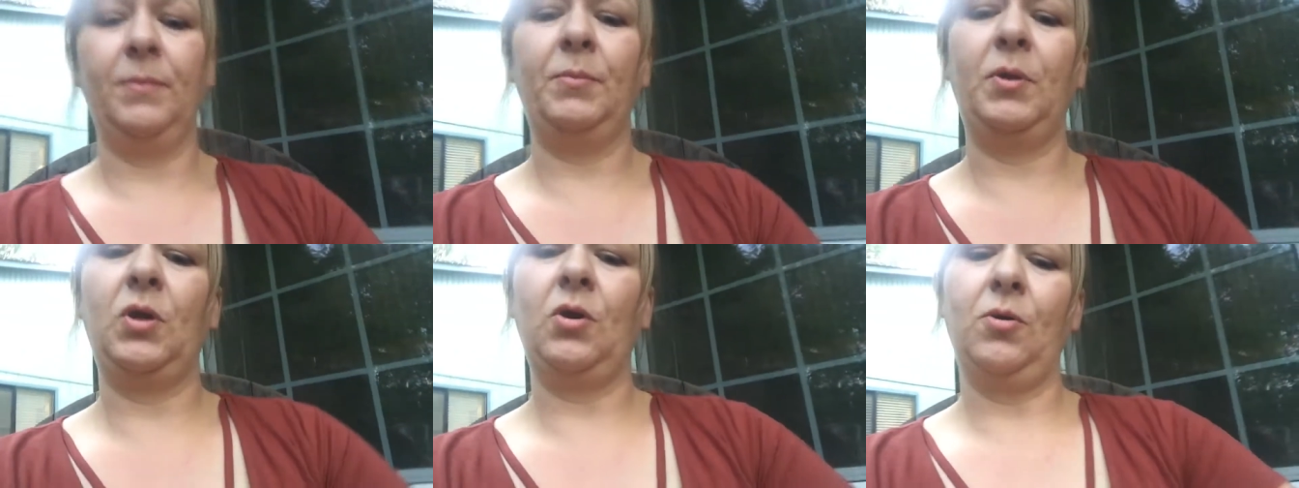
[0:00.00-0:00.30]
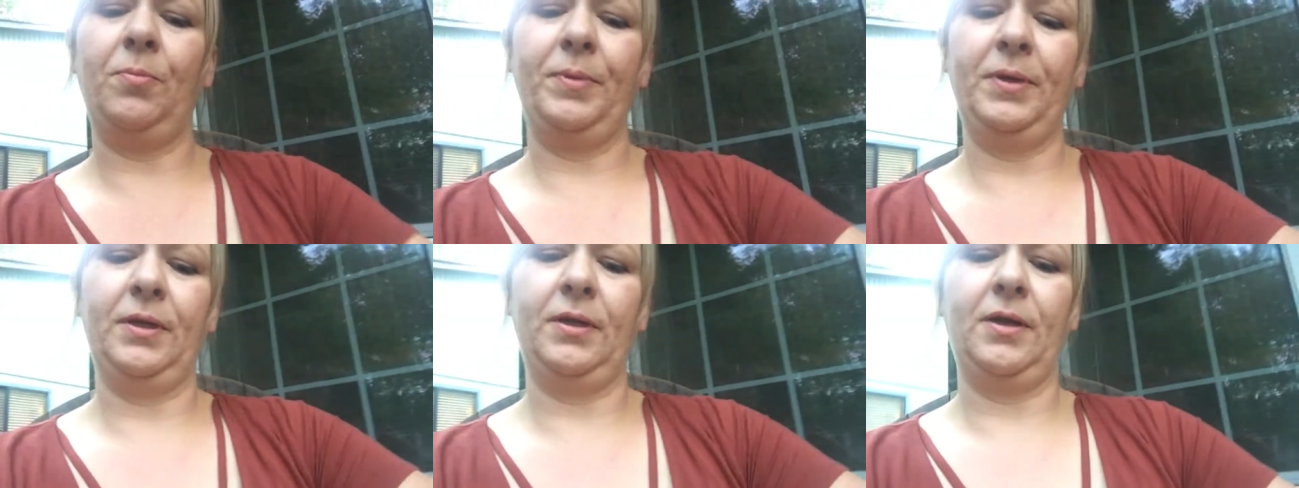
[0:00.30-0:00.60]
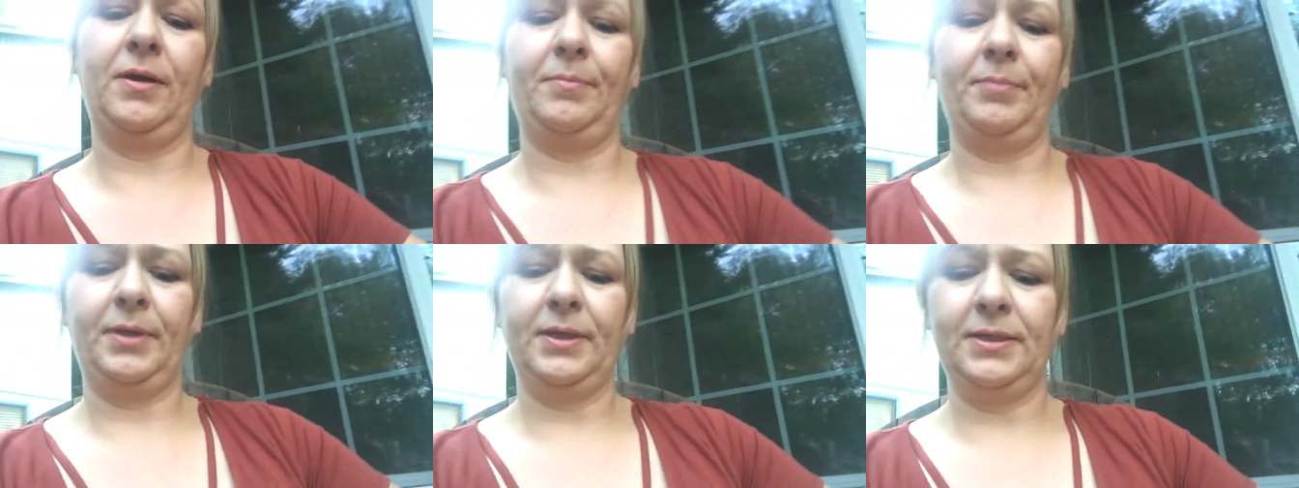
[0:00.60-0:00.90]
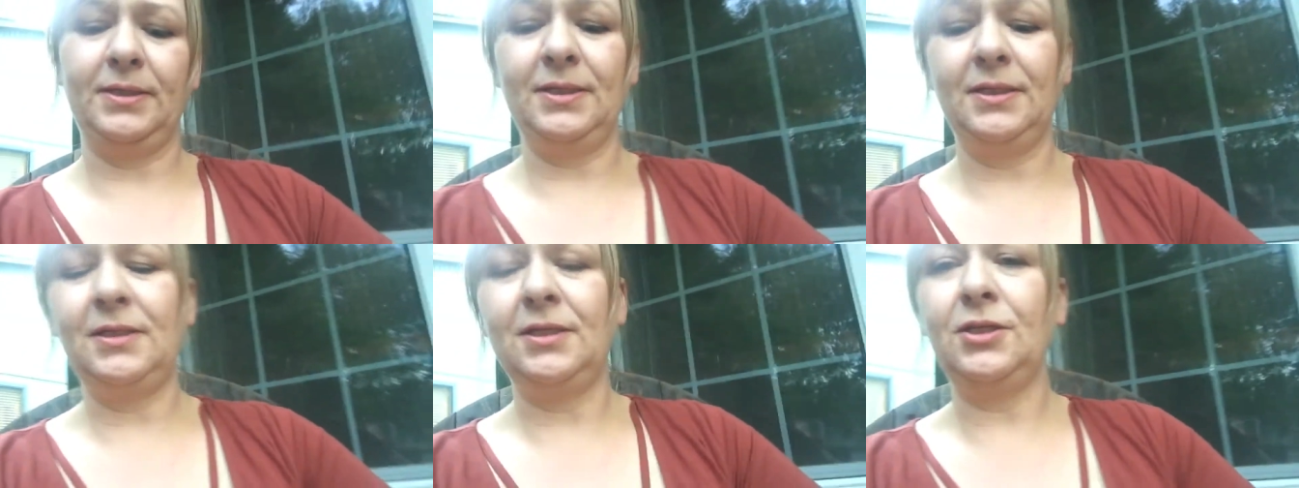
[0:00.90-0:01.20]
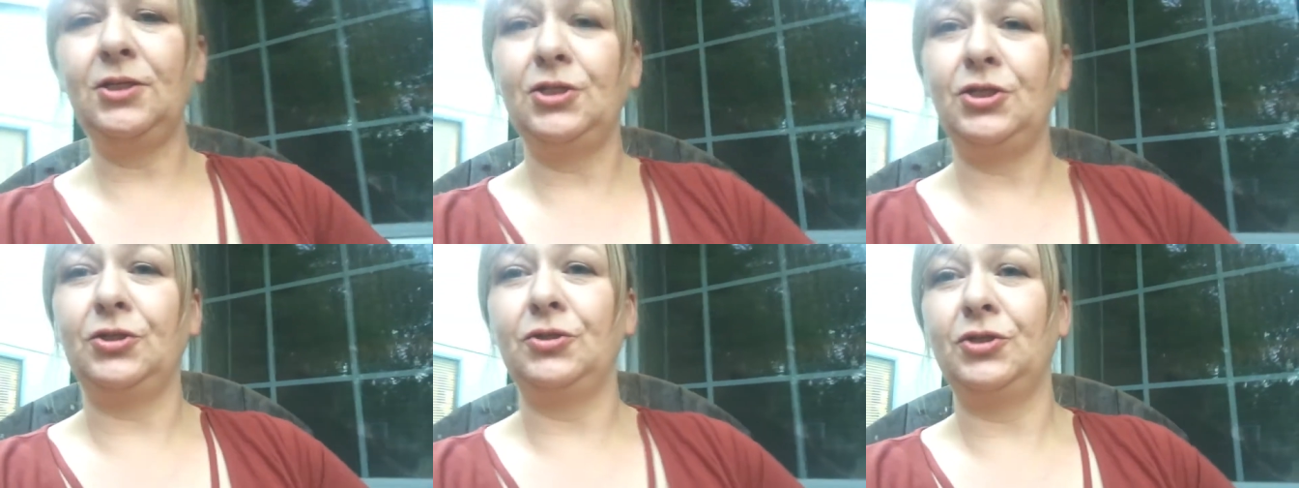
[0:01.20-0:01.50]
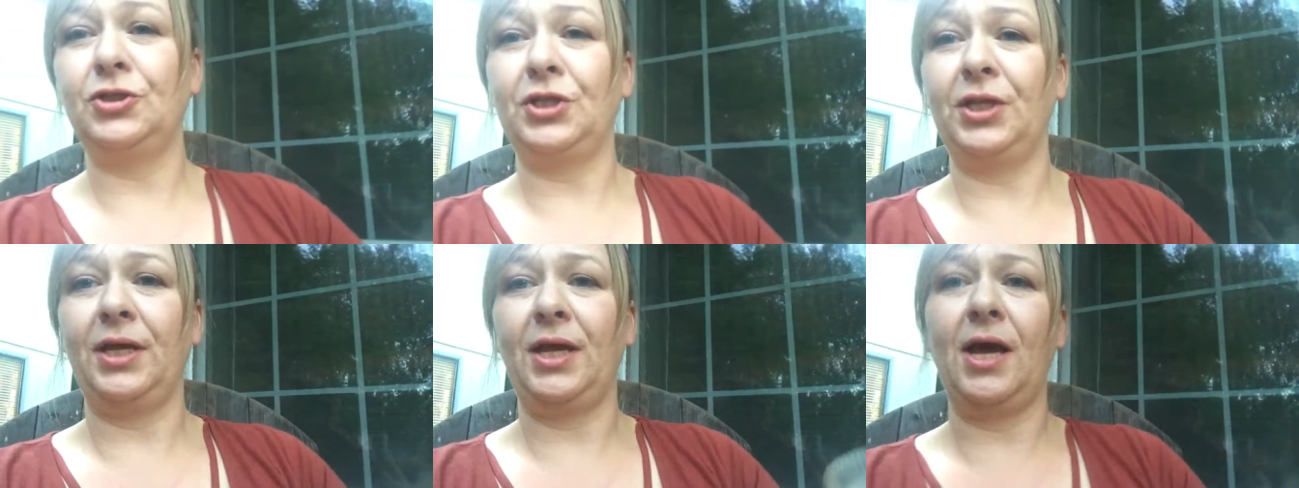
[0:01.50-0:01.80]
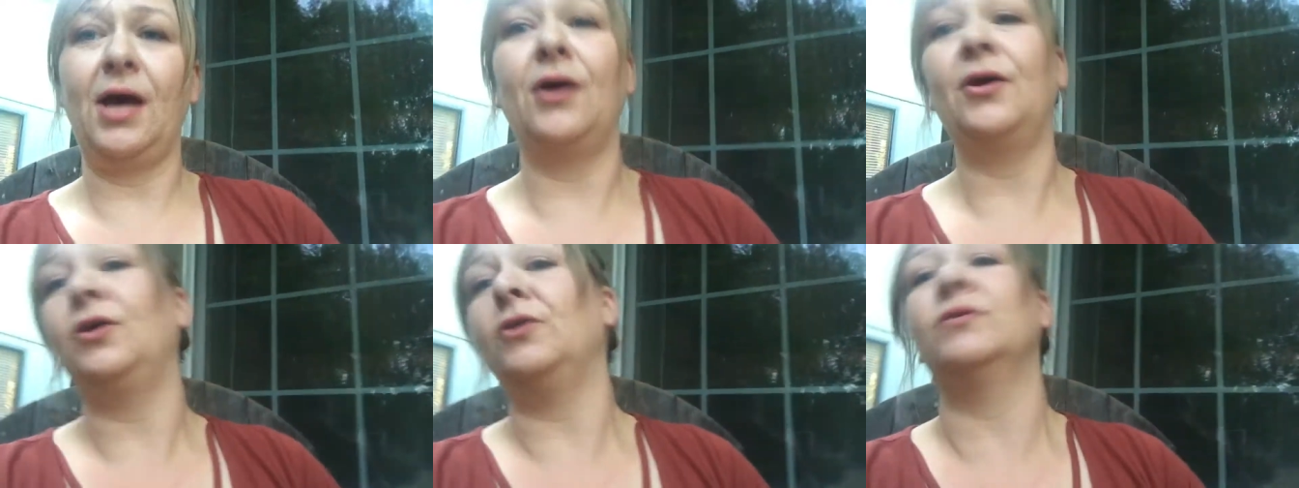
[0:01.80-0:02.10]
me open it up because this is usually
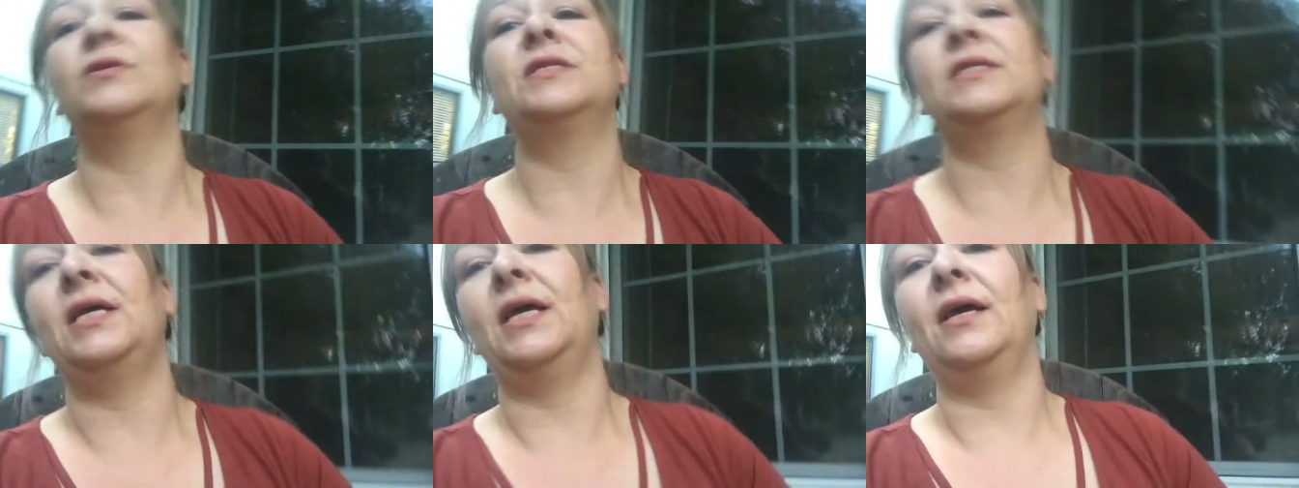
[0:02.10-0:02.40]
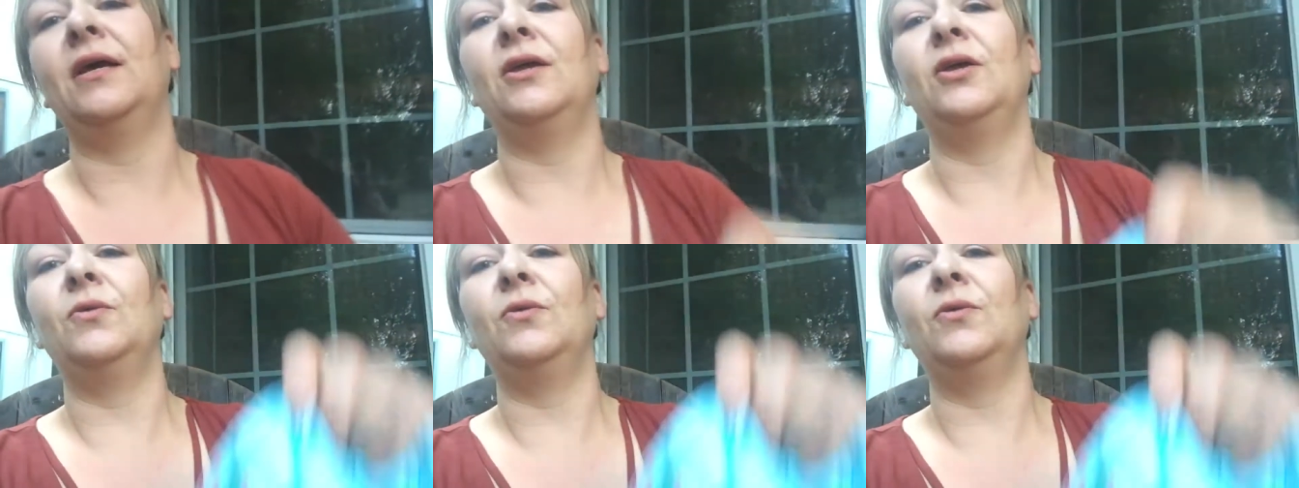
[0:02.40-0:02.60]
how you see it.